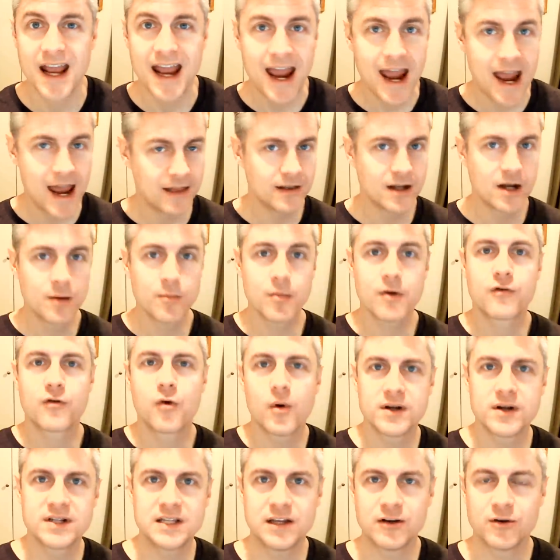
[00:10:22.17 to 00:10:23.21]
And the number of
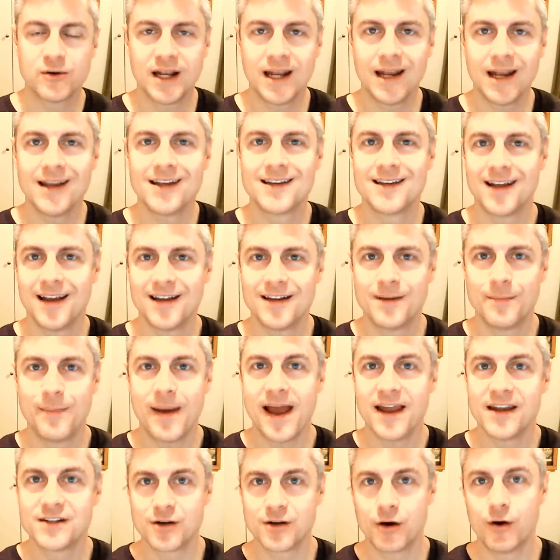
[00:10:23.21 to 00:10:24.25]
coins that you're getting
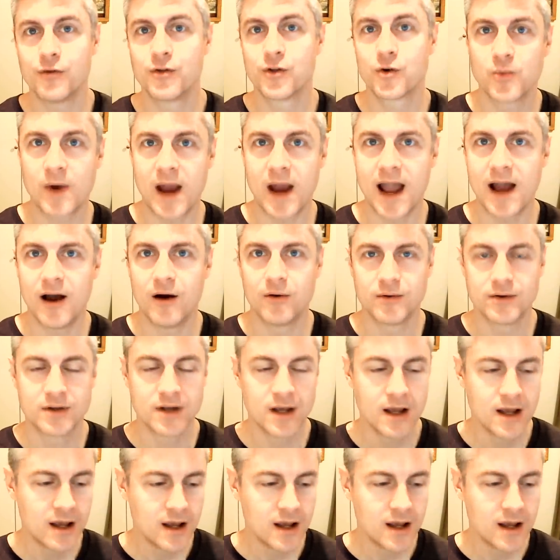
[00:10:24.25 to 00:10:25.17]
depends on the round.